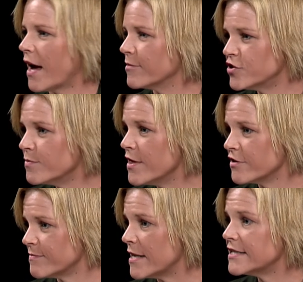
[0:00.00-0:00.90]
assuming
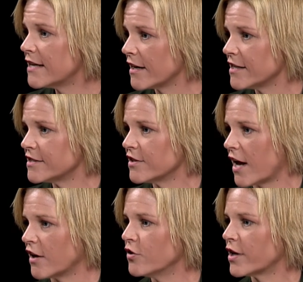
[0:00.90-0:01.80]
there's been studies to
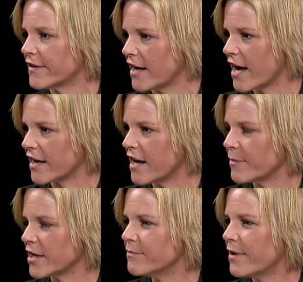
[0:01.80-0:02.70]
kind of look at that
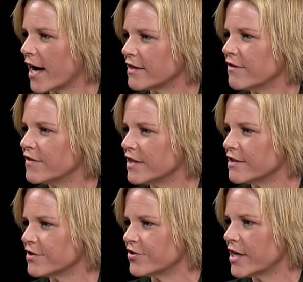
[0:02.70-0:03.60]
economic impact of the
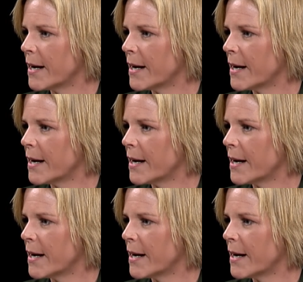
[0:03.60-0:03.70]
industry.